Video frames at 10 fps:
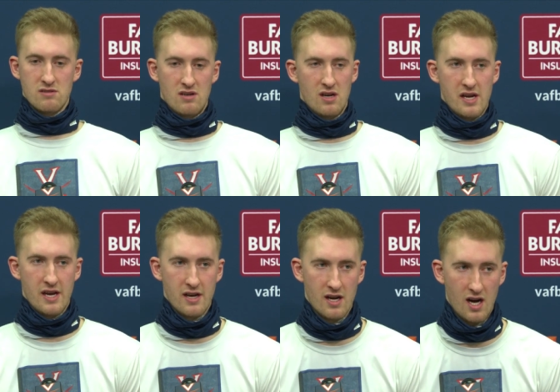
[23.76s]

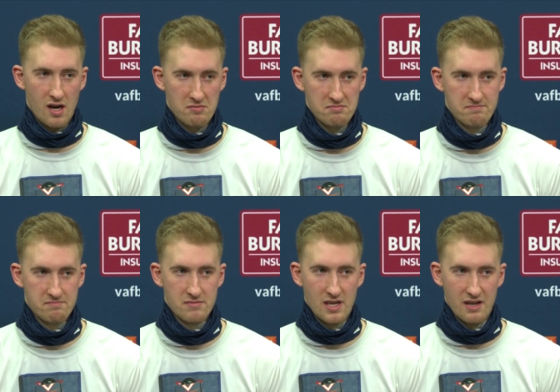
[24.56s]
and
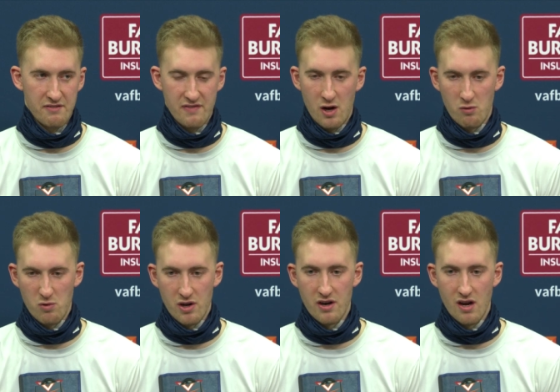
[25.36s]
um, it
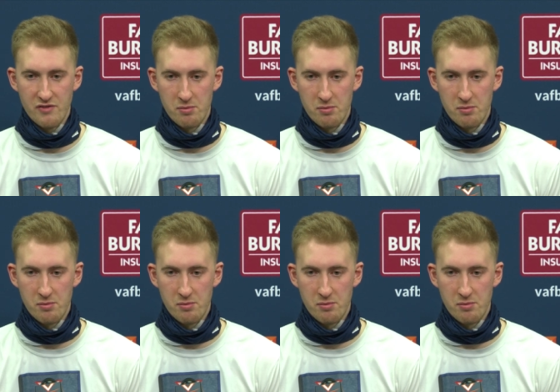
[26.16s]
felt good enough